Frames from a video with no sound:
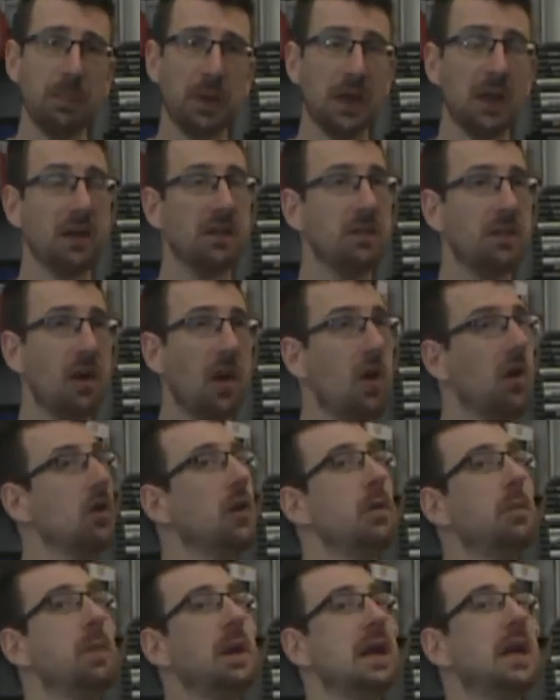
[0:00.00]
because
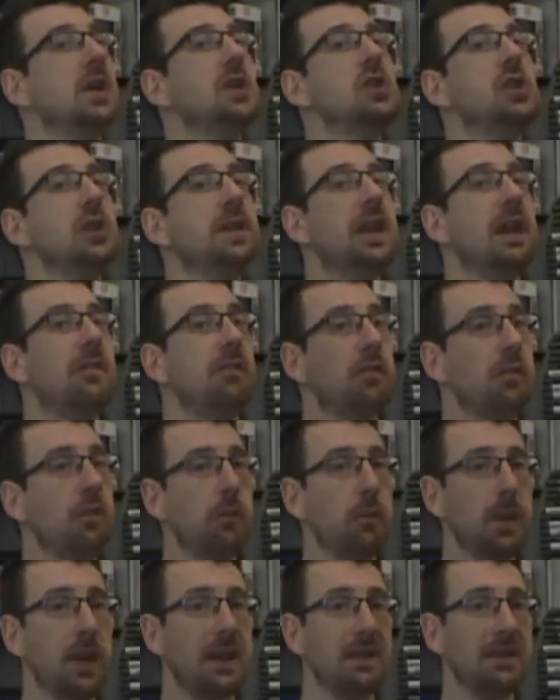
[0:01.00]
arguably it should never
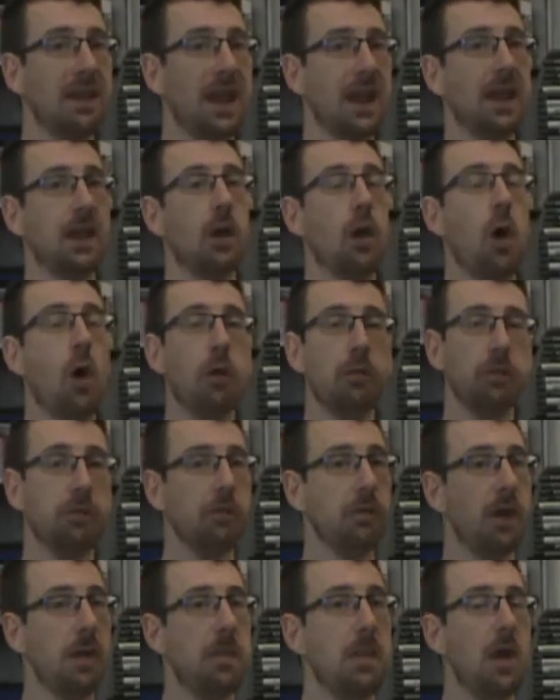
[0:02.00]
have been taken off
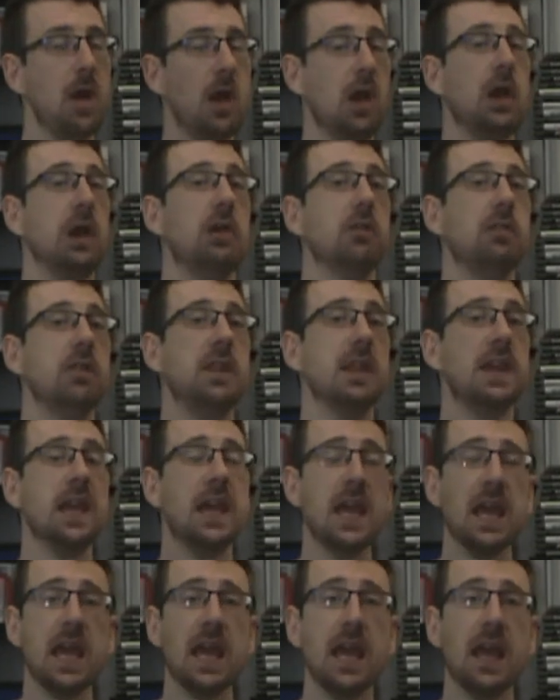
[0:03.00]
of him earlier in the
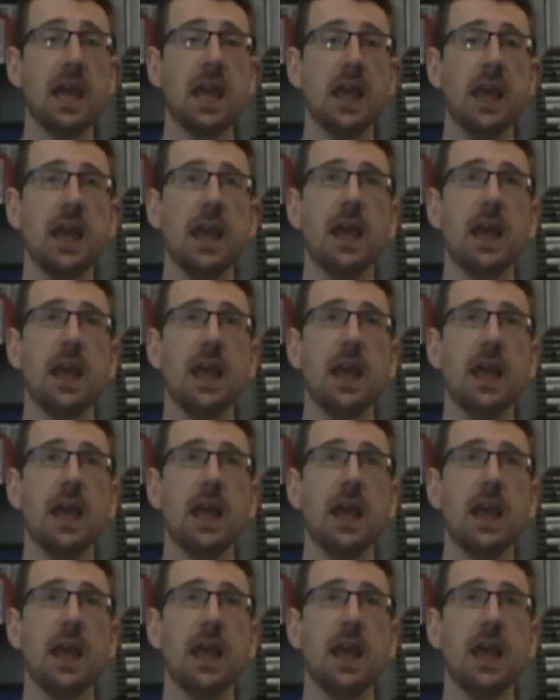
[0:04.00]
year,